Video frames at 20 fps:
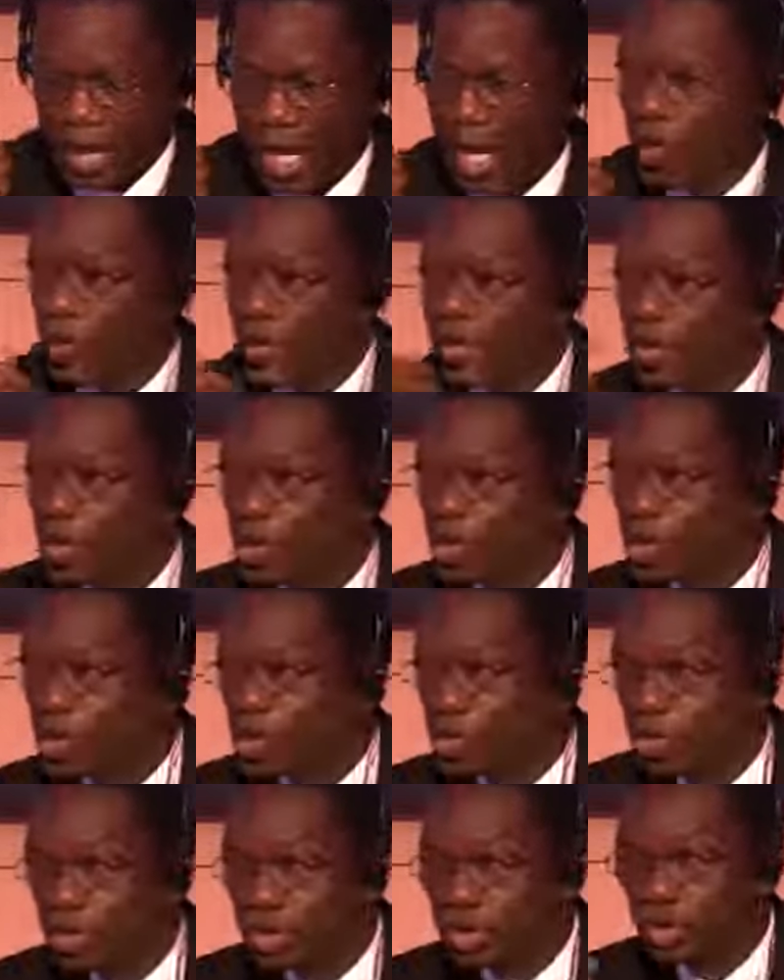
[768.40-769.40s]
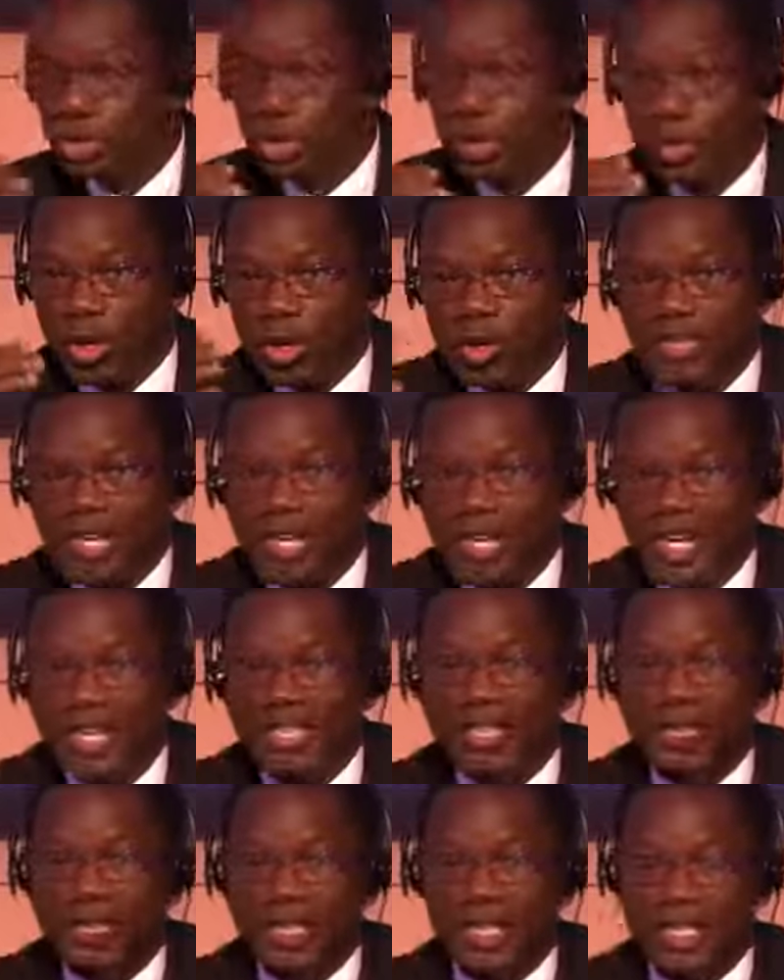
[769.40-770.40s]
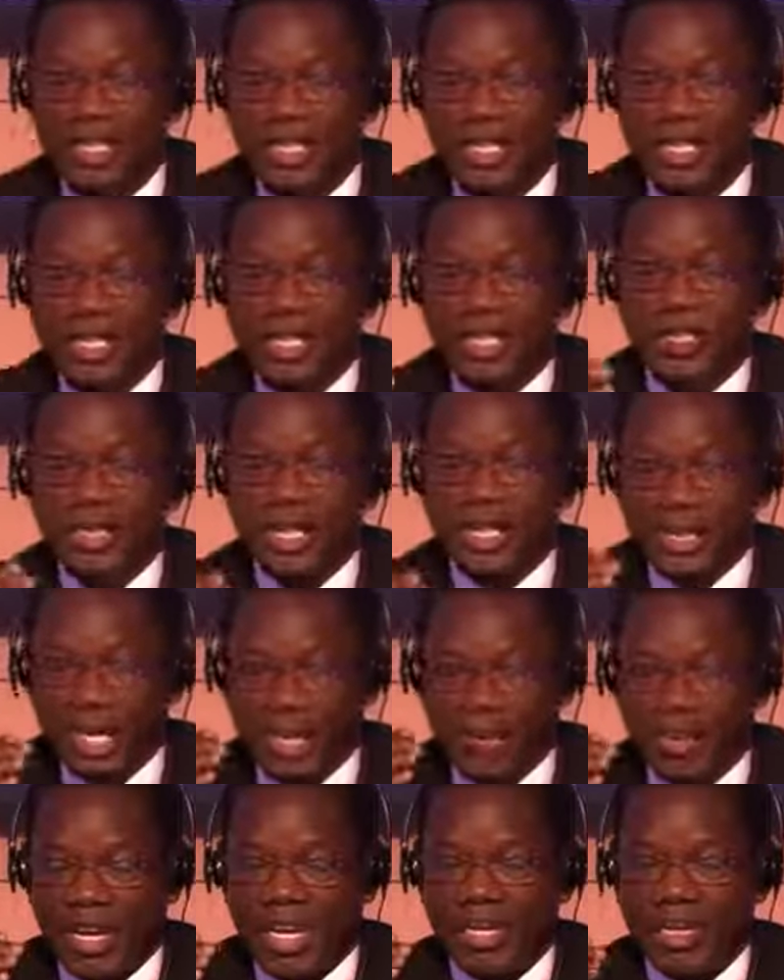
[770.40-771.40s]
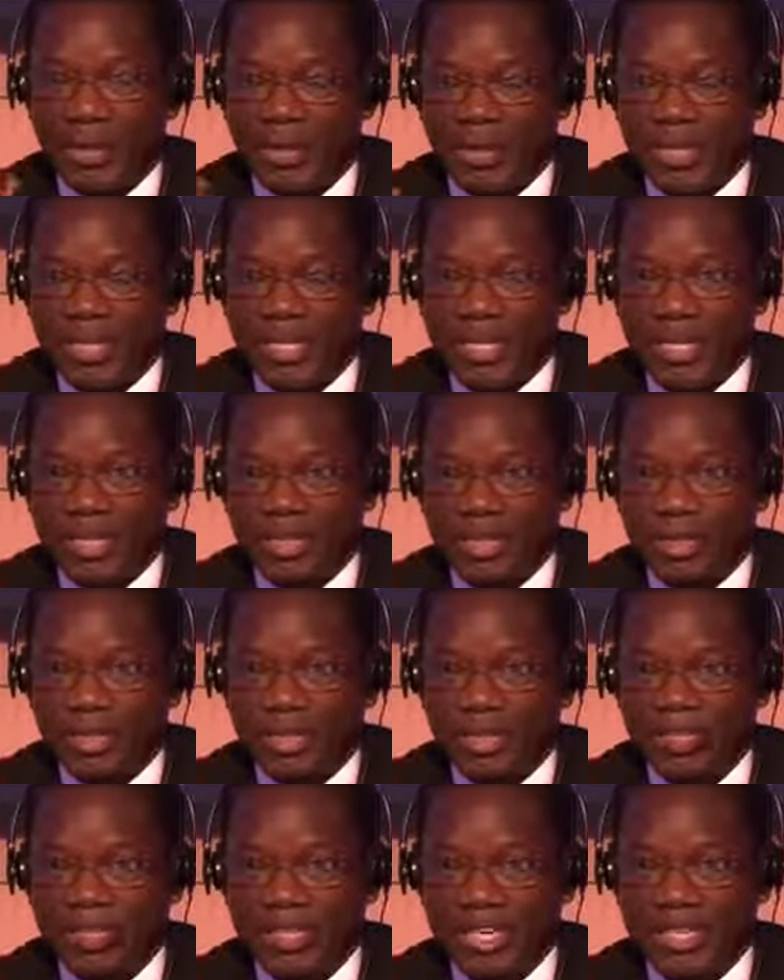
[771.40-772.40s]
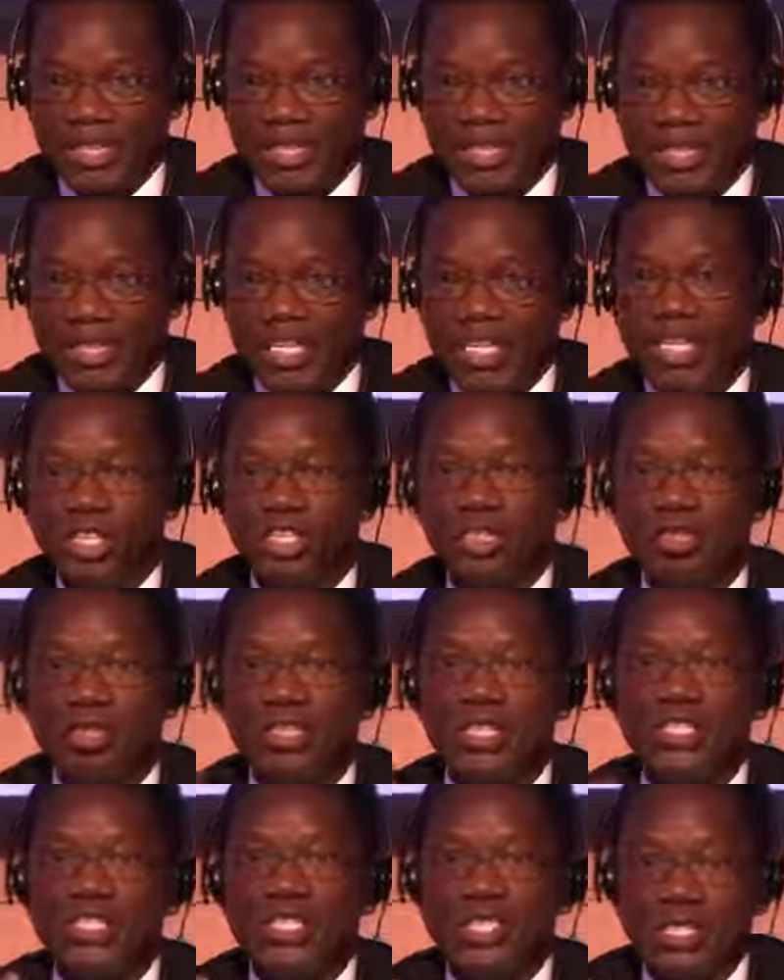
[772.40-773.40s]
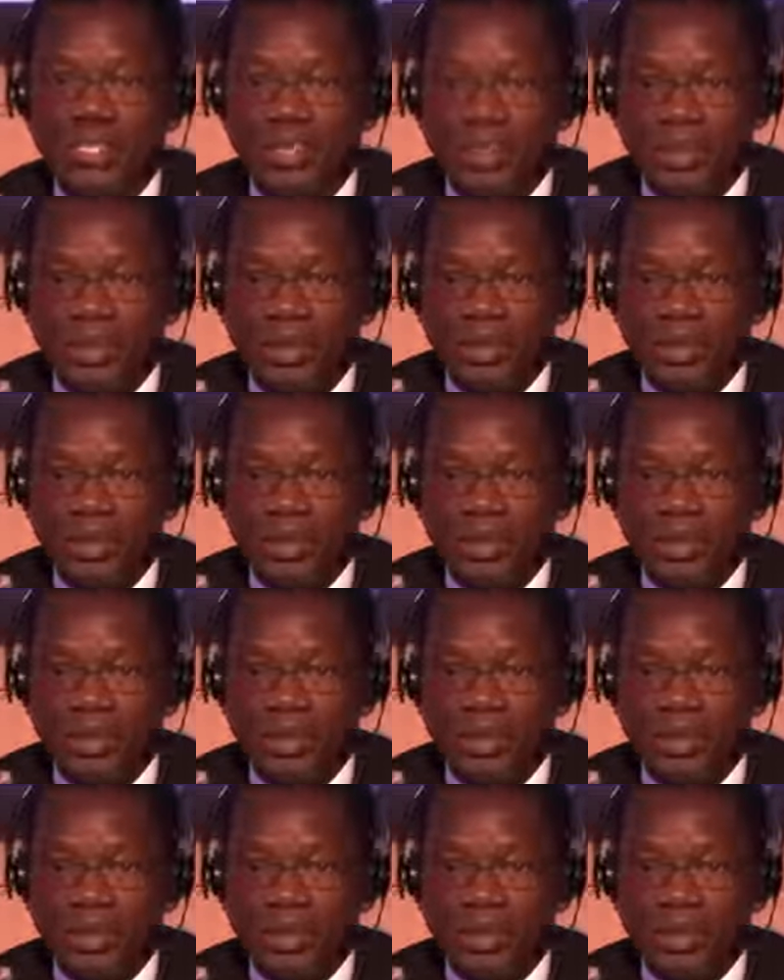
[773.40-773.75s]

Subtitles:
I went also to some other countries that have adopted Exporta Fácil to see